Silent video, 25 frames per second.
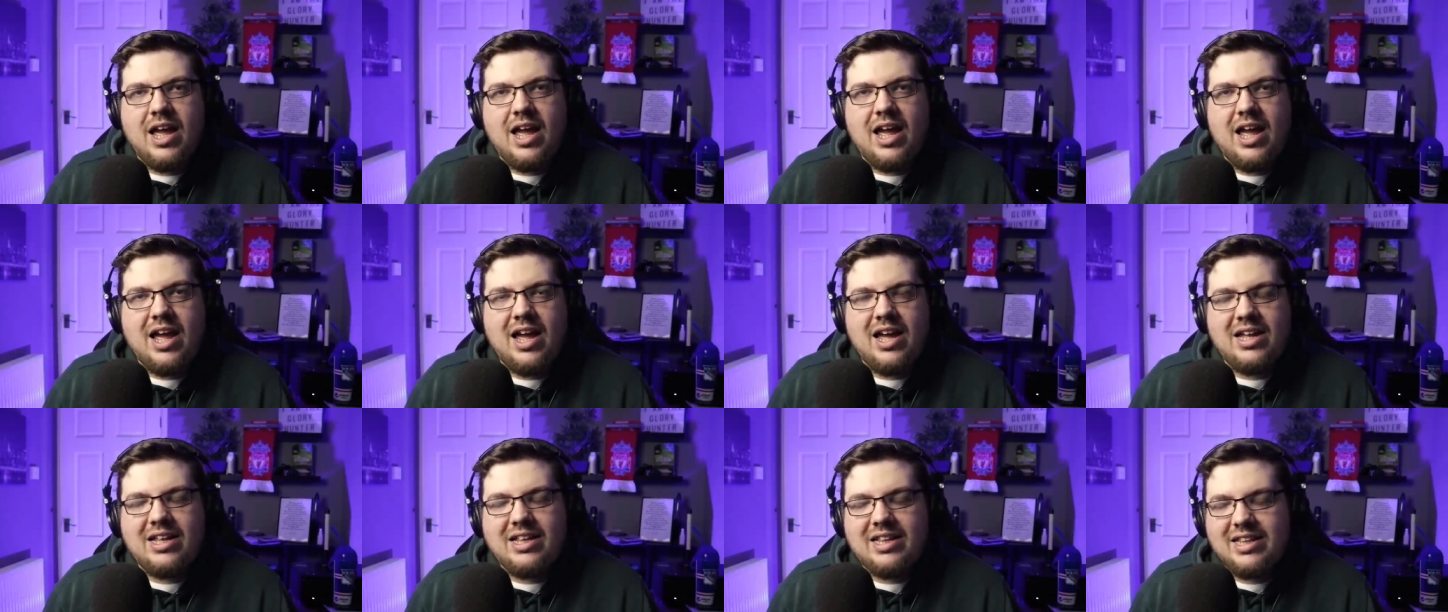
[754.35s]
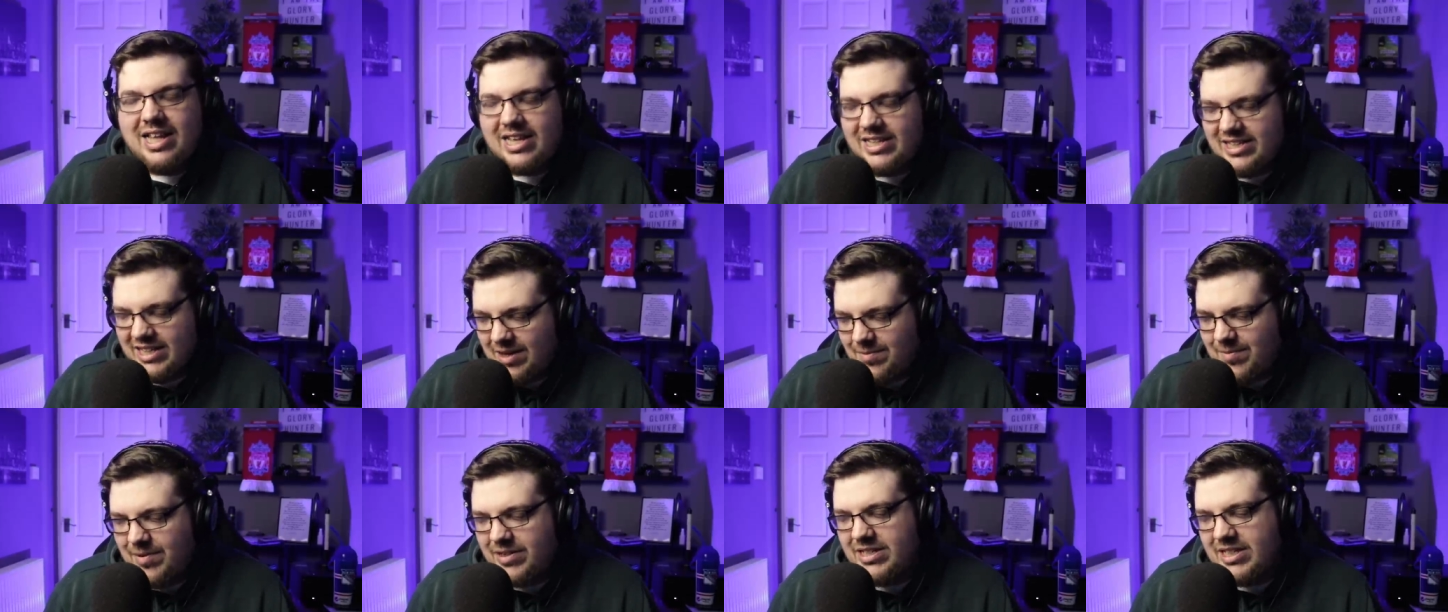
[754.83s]
Uh,
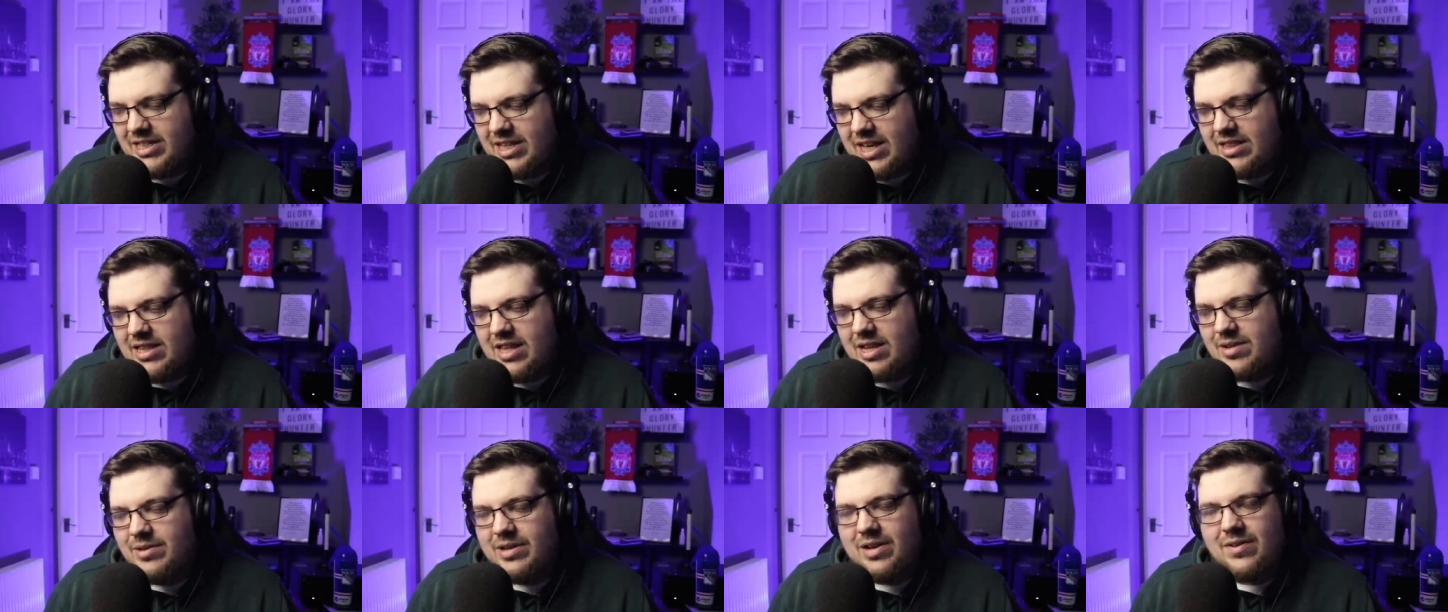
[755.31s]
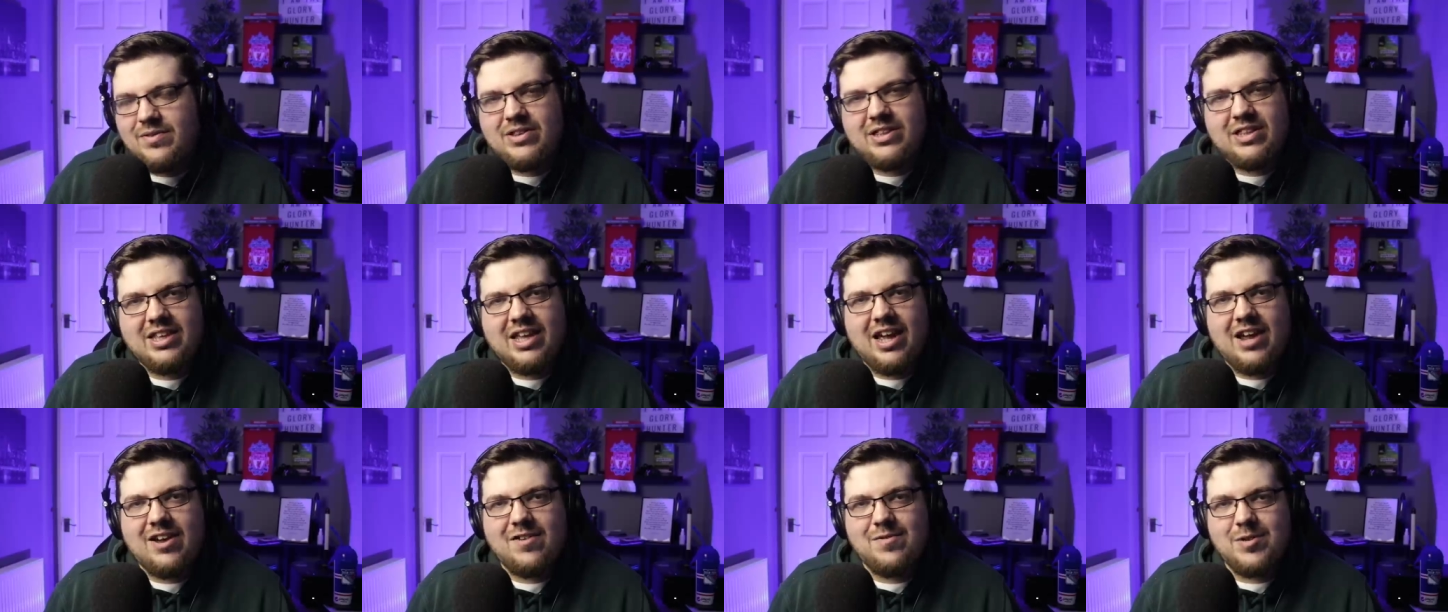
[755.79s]
that's going to bring us to the end then. We love
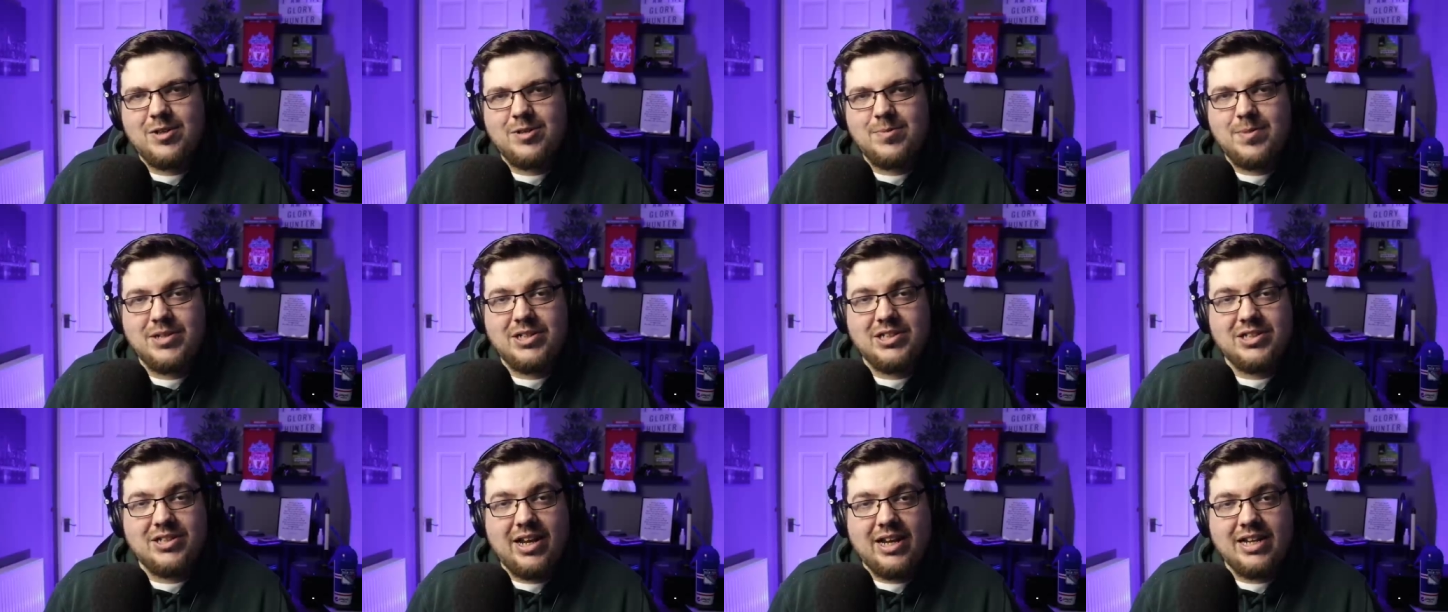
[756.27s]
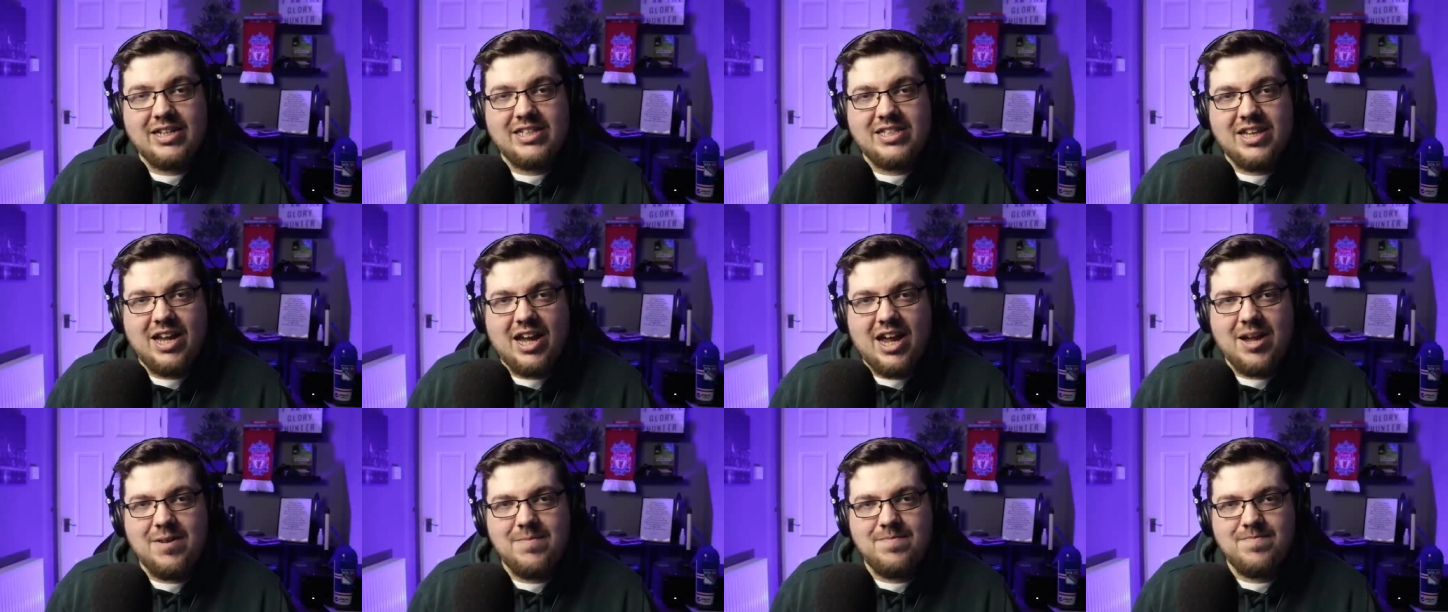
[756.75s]
with care, friends. But just next
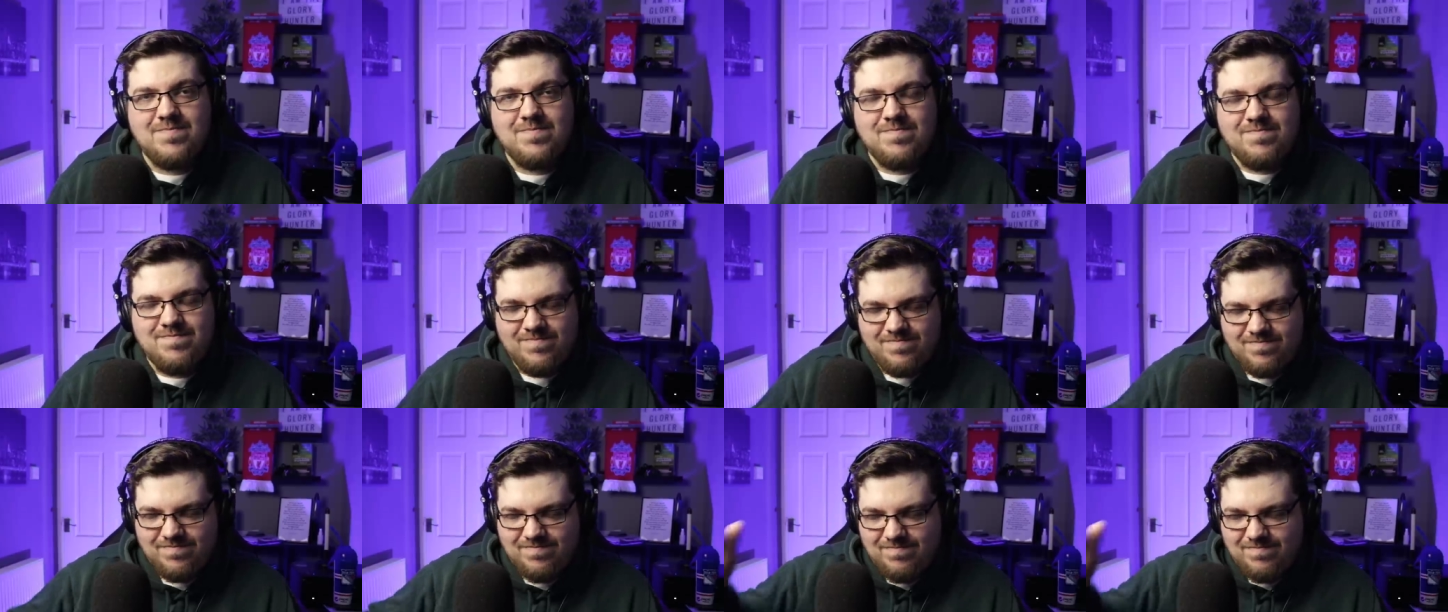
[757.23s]
time,